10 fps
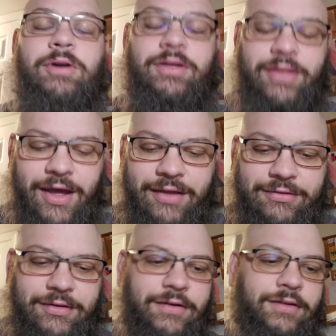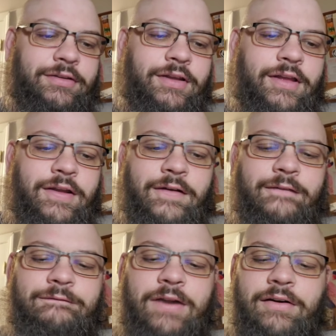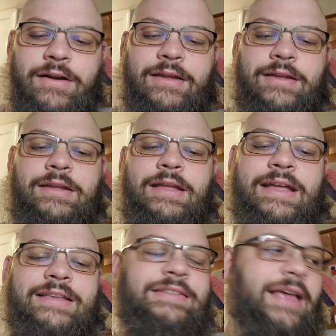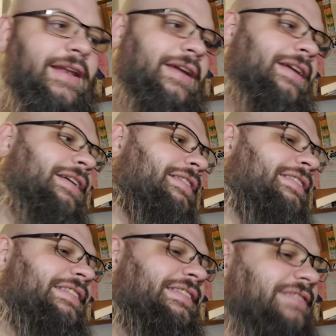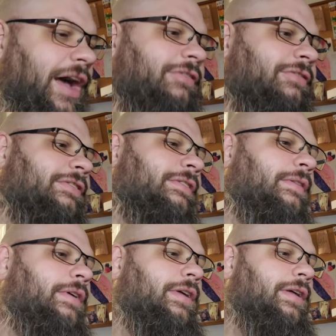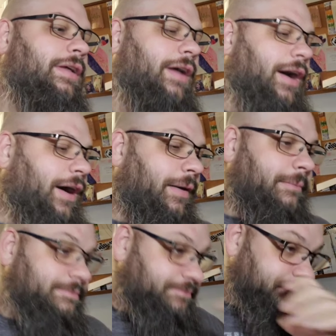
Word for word: book of the Oz series. Very exciting stuff. Um,